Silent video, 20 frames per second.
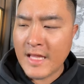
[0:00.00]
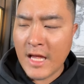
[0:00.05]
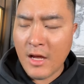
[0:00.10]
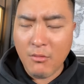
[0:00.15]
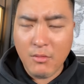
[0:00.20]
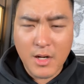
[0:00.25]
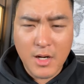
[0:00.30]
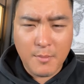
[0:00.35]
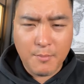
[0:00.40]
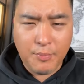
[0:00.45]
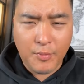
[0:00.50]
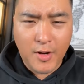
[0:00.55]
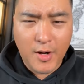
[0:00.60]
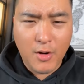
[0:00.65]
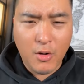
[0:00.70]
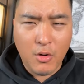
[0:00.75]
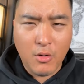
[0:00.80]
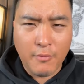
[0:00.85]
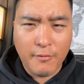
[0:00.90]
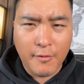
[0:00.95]
I want to
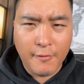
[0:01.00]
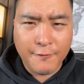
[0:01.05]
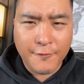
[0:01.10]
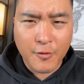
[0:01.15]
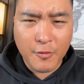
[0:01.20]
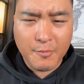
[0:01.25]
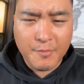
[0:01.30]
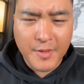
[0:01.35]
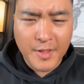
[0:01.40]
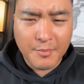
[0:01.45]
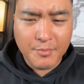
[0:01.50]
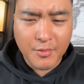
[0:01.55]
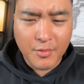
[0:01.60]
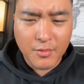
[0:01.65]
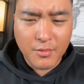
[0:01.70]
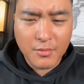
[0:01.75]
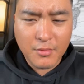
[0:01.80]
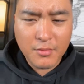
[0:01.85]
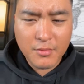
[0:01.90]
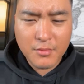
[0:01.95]
pray over a few
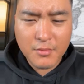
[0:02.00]
people.